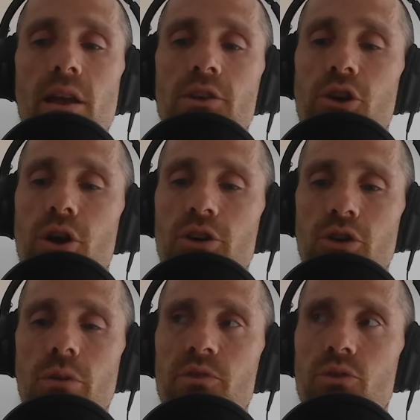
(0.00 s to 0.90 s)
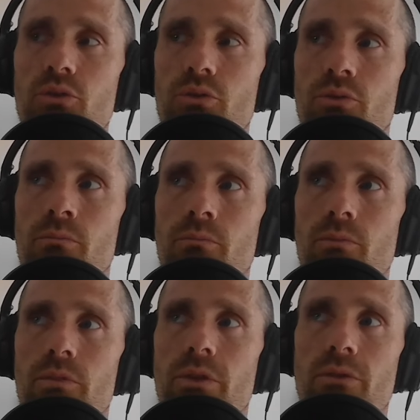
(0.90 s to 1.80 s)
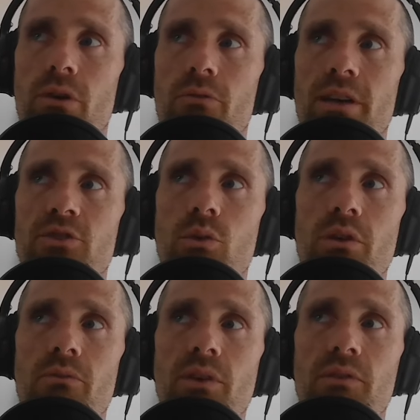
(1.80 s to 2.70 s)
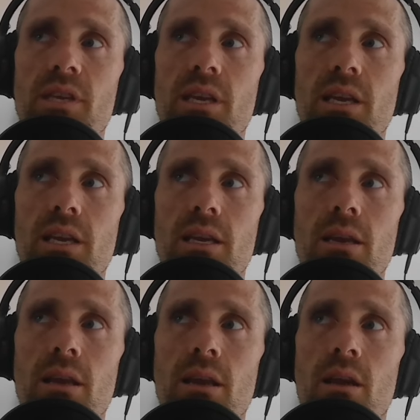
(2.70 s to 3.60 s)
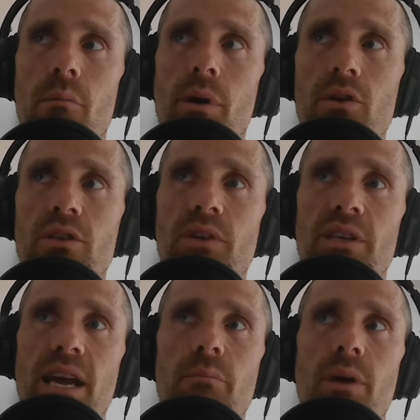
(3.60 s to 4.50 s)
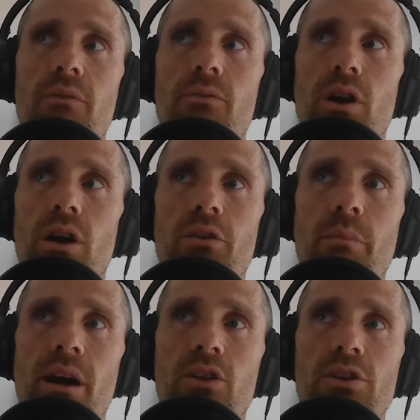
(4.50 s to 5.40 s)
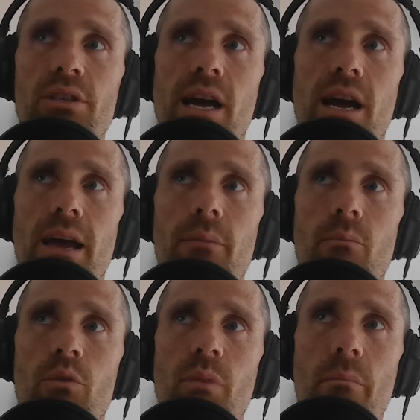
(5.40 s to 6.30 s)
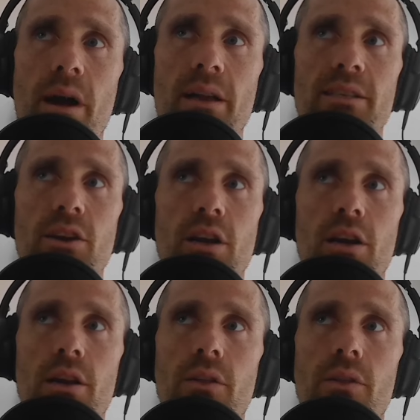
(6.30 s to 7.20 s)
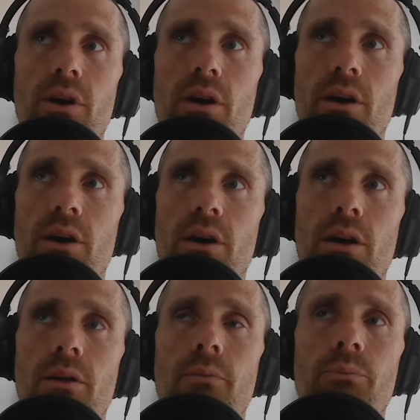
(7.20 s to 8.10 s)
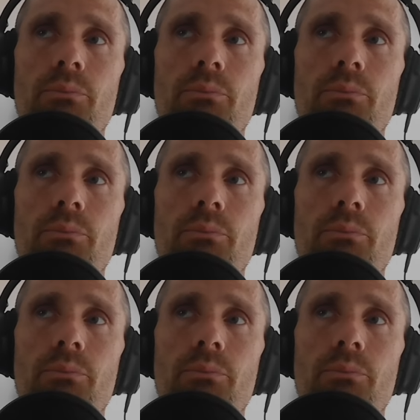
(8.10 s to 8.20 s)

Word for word: So I showed up to the a race in 2015 about as fit as I had been for a 100 mile at the time with my mindset on the